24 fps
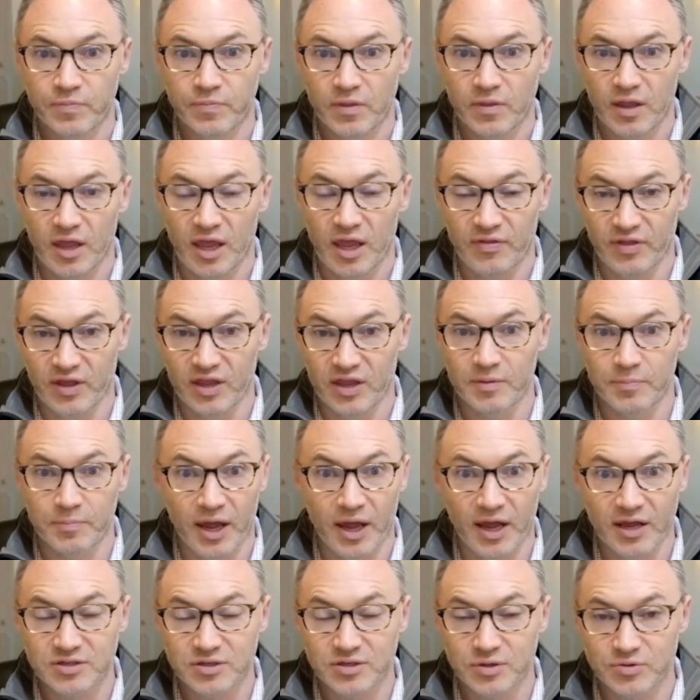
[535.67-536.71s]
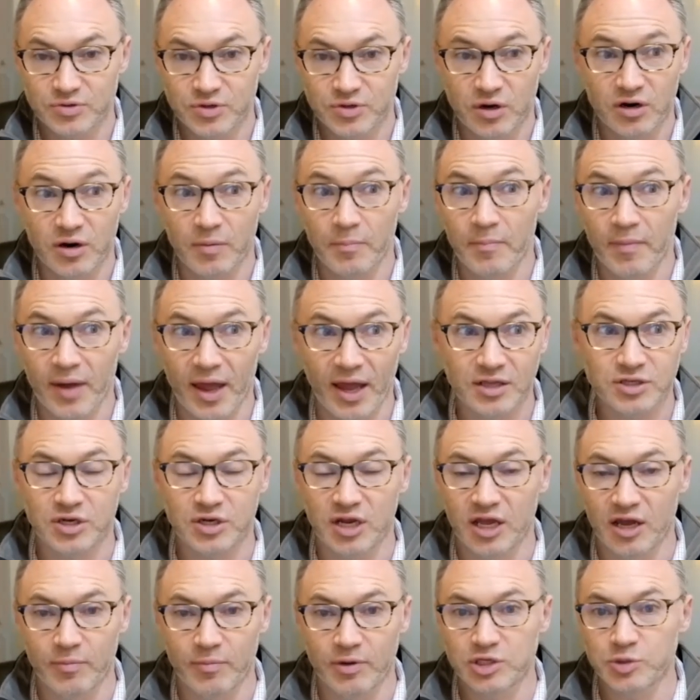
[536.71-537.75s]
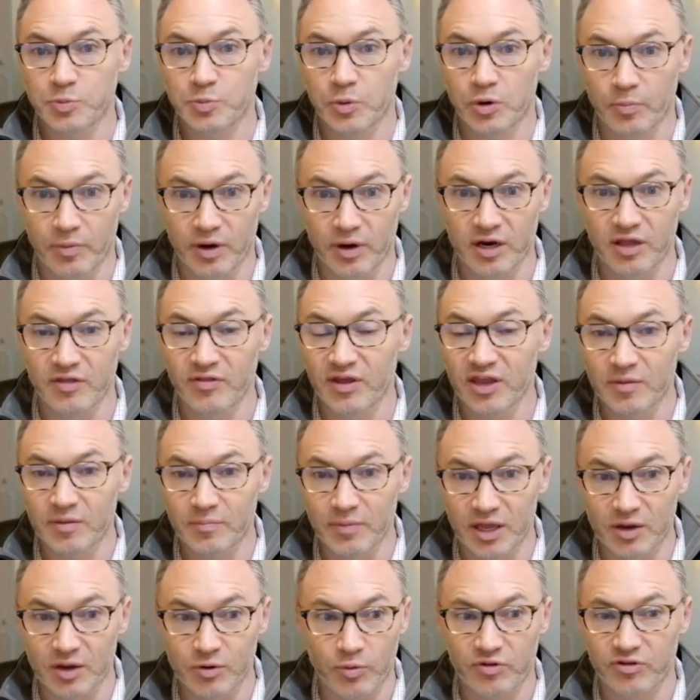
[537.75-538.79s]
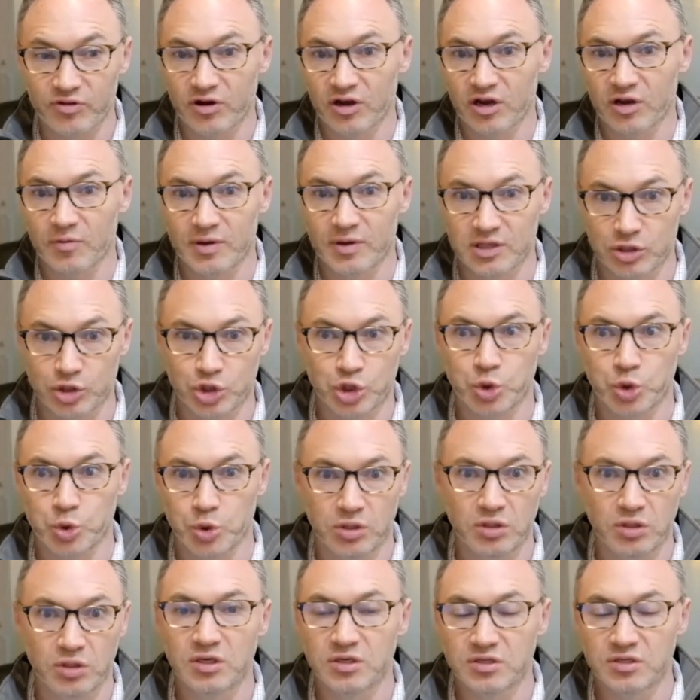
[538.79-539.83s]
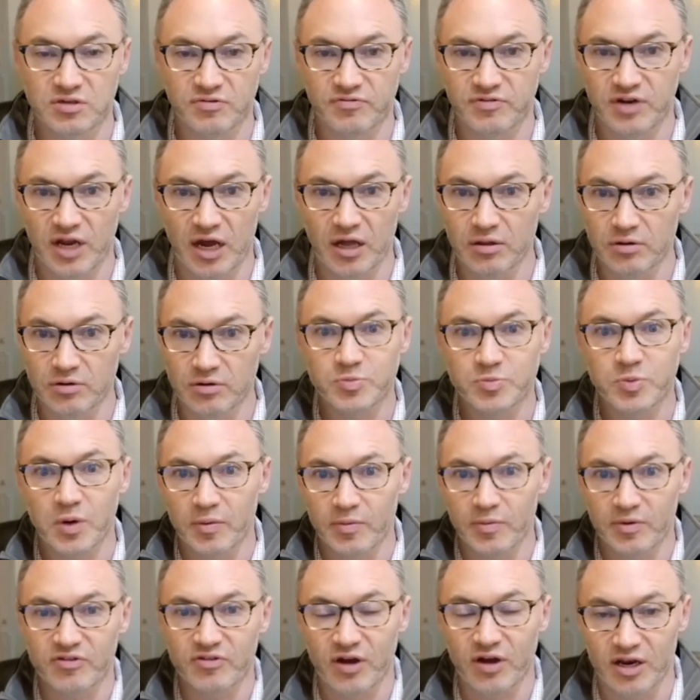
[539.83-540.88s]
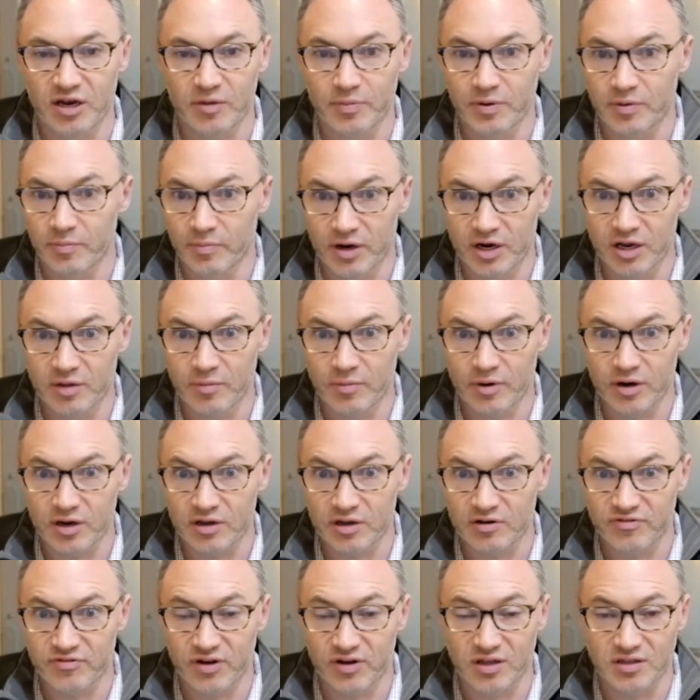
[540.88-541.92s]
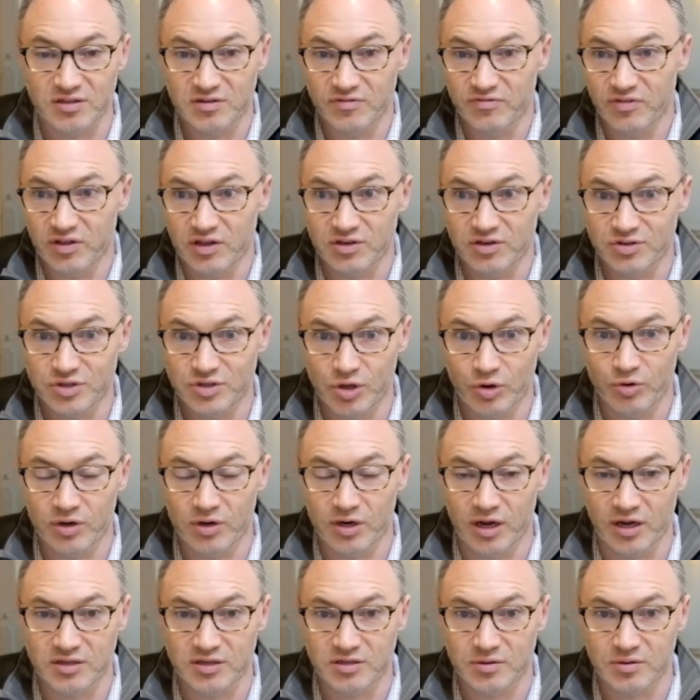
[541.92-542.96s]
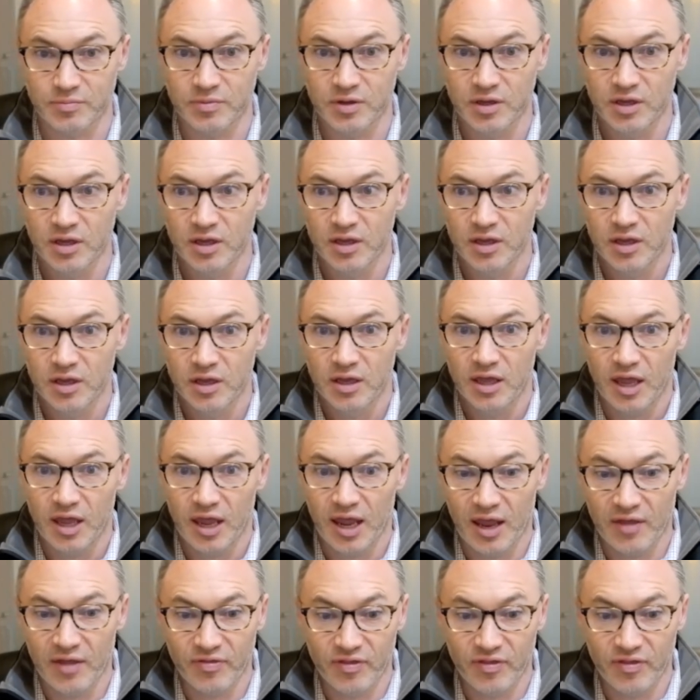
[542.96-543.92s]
and they can pass those on, imagine how much more money they can make. When we talk about the trillions of dollars probably tied up in money market funds if they just tokenize them. And